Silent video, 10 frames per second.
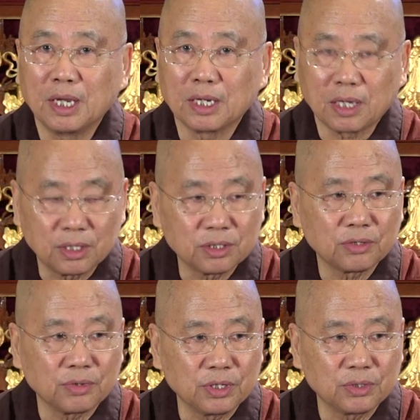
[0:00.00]
and
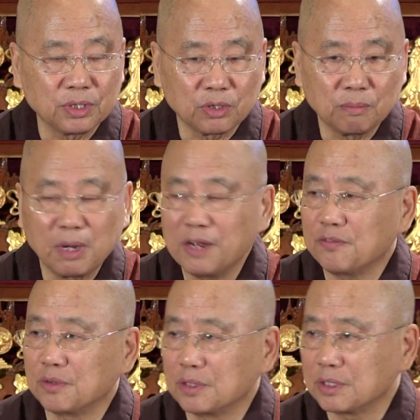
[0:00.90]
concentration into
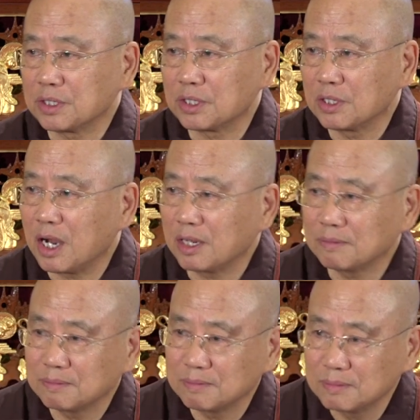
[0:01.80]
mindfulness is
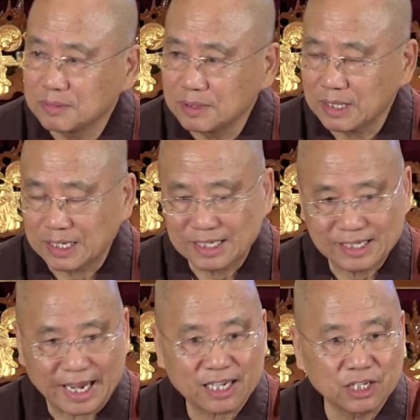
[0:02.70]
not
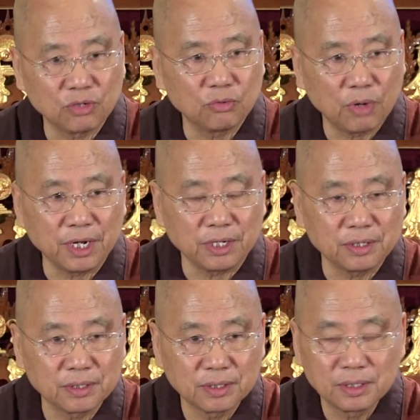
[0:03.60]
exactly
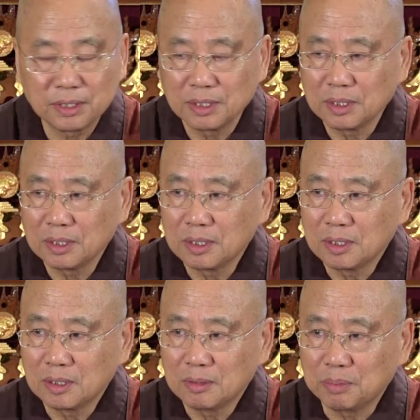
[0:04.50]
right.
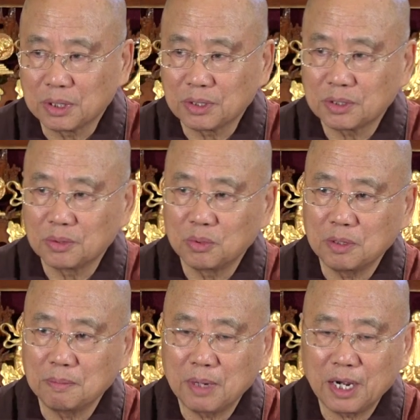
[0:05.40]
Because the
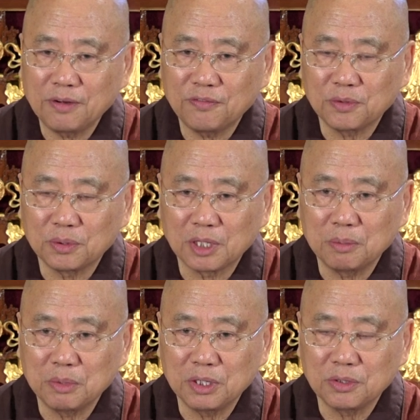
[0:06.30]
word mindful,
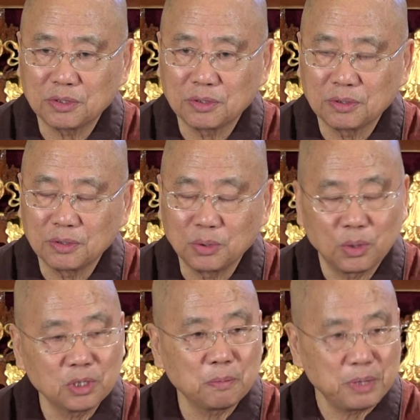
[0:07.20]
that means you're
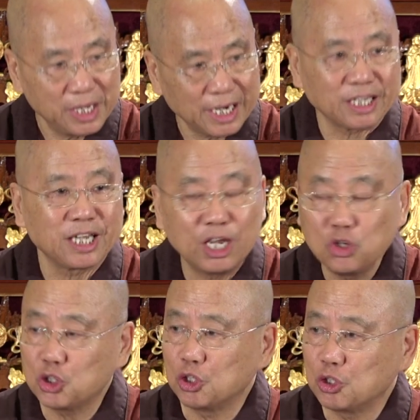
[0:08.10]
only paying
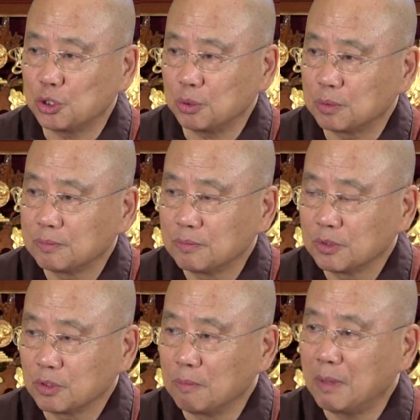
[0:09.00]
attention to.
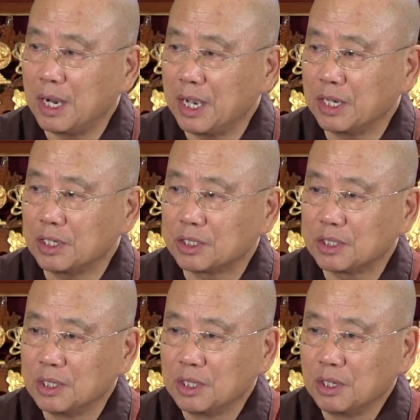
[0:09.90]
Your mind is